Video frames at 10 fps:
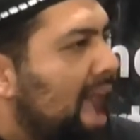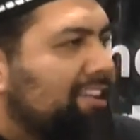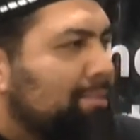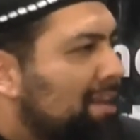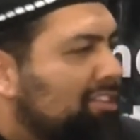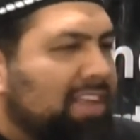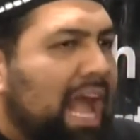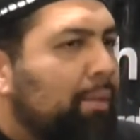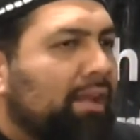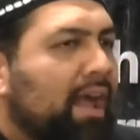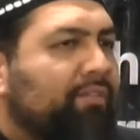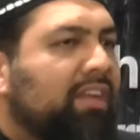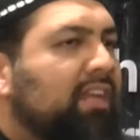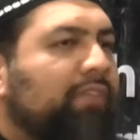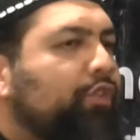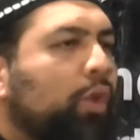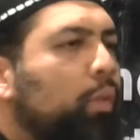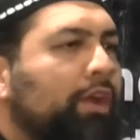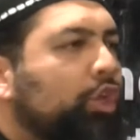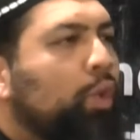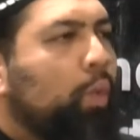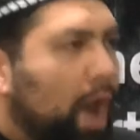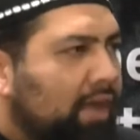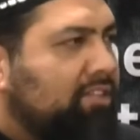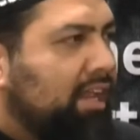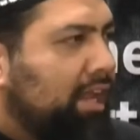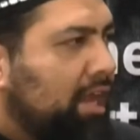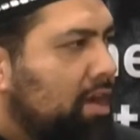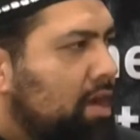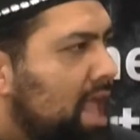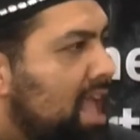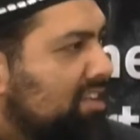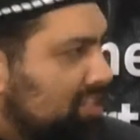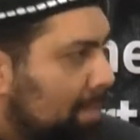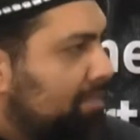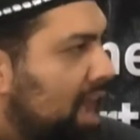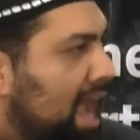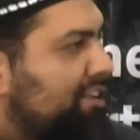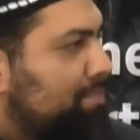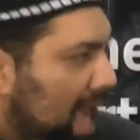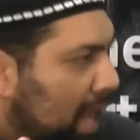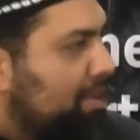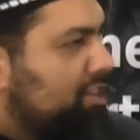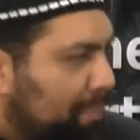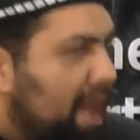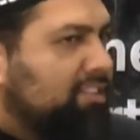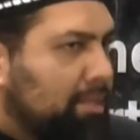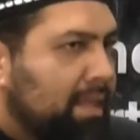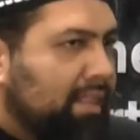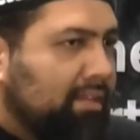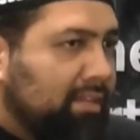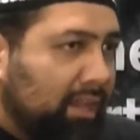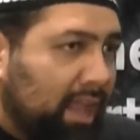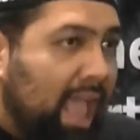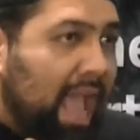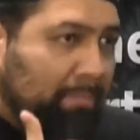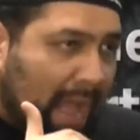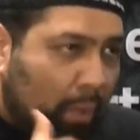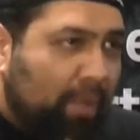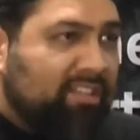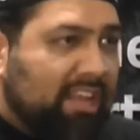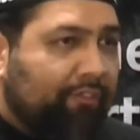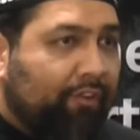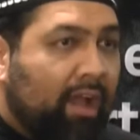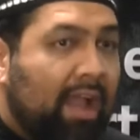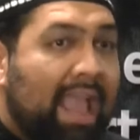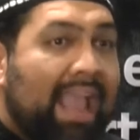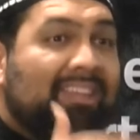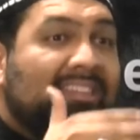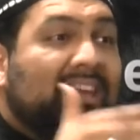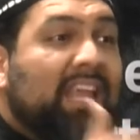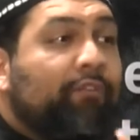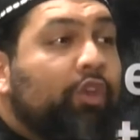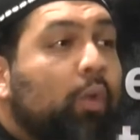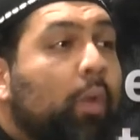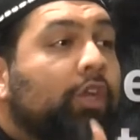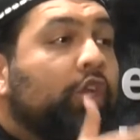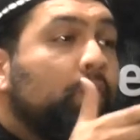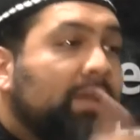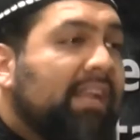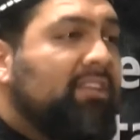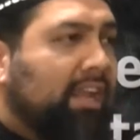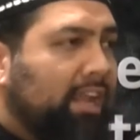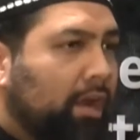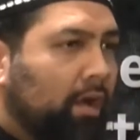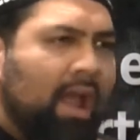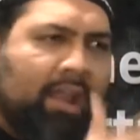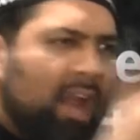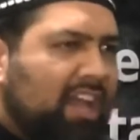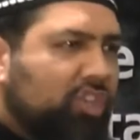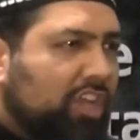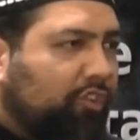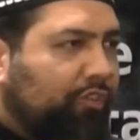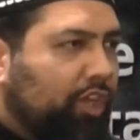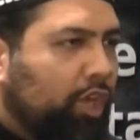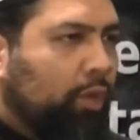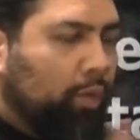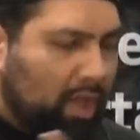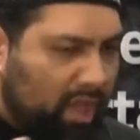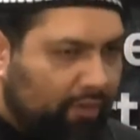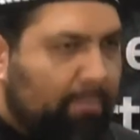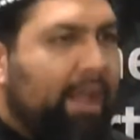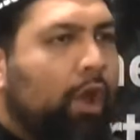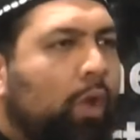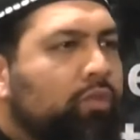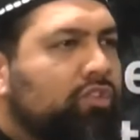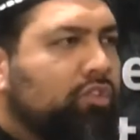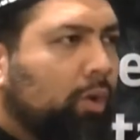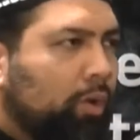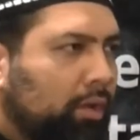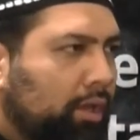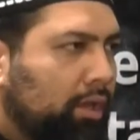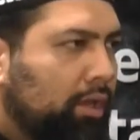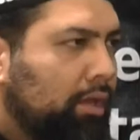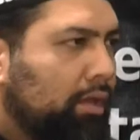as much as I would love to give you what you want to hear, sometimes my responsibility and my wazifa is to give you what you need to hear. Not just for you, for my own soul,